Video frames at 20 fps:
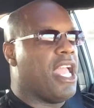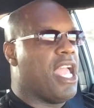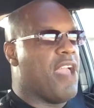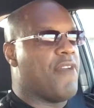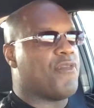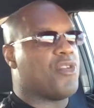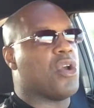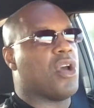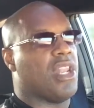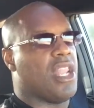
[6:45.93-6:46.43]

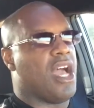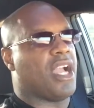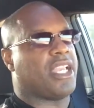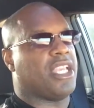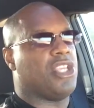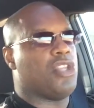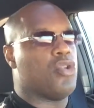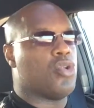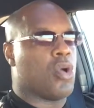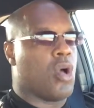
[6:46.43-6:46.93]
If you're
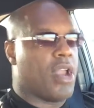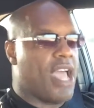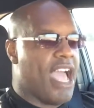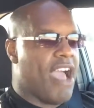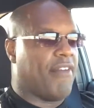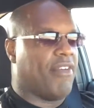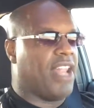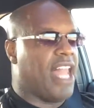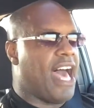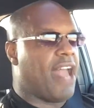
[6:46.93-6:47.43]
lucky, you're going to
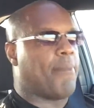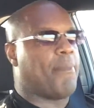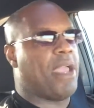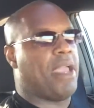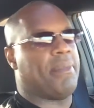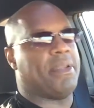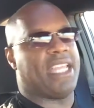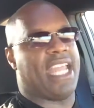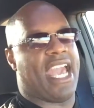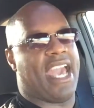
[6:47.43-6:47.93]
have a lot of
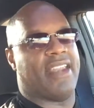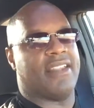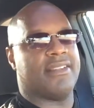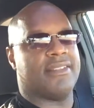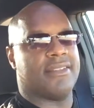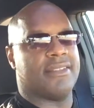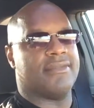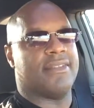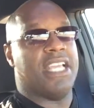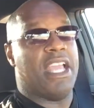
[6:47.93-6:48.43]
baby daddies.
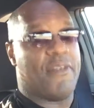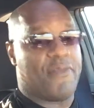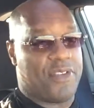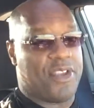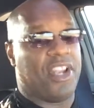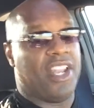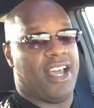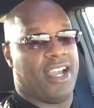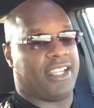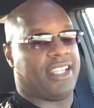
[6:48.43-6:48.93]
If
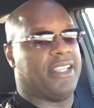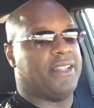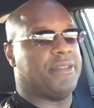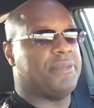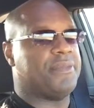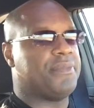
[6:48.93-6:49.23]
you're lucky.